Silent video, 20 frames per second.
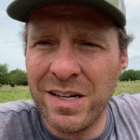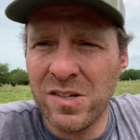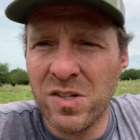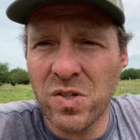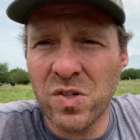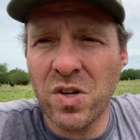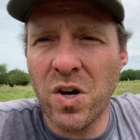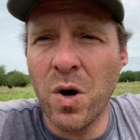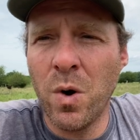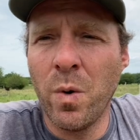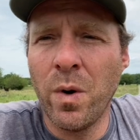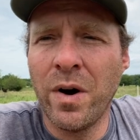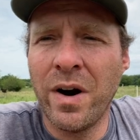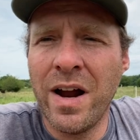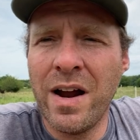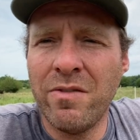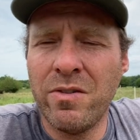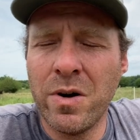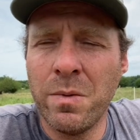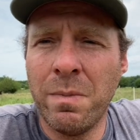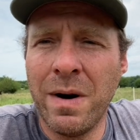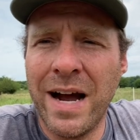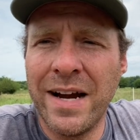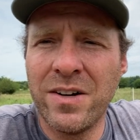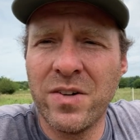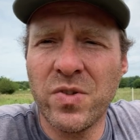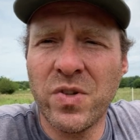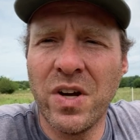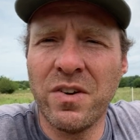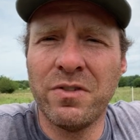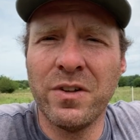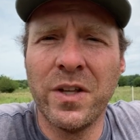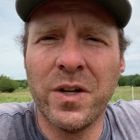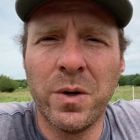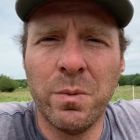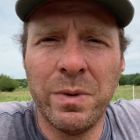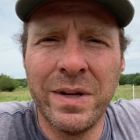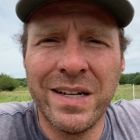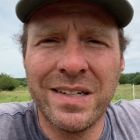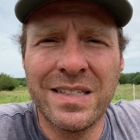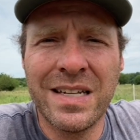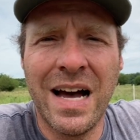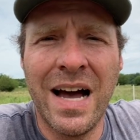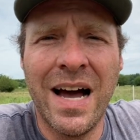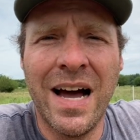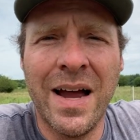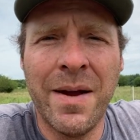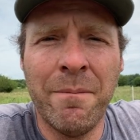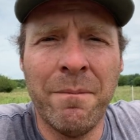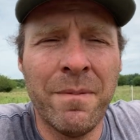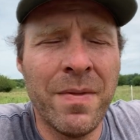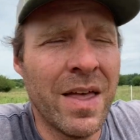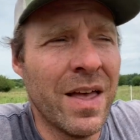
just go wherever to buy yourself a little bit of time.